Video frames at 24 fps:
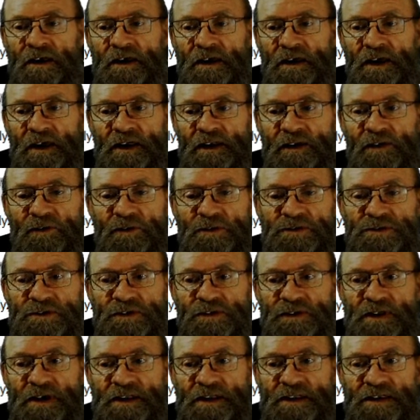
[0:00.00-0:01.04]
and also
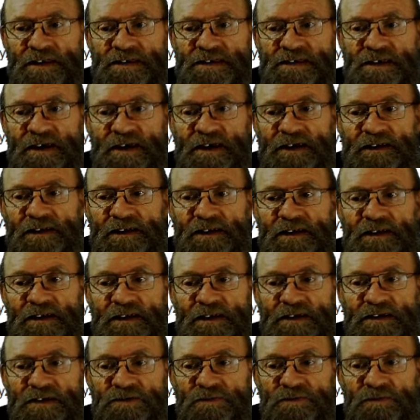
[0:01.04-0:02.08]
on the other side
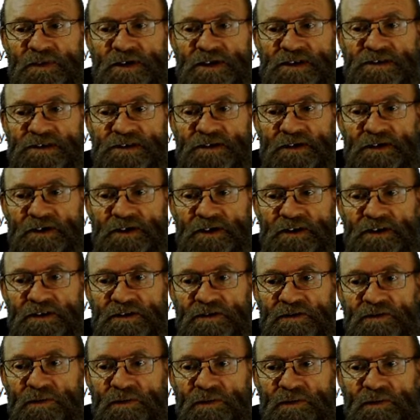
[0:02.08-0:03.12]
is what's going
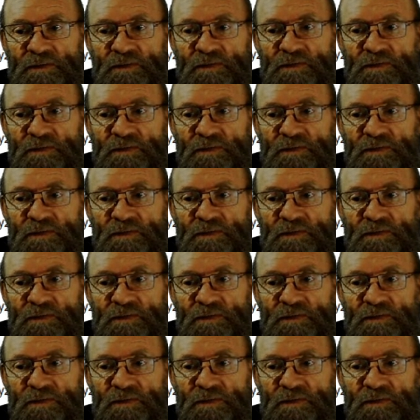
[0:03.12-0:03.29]
to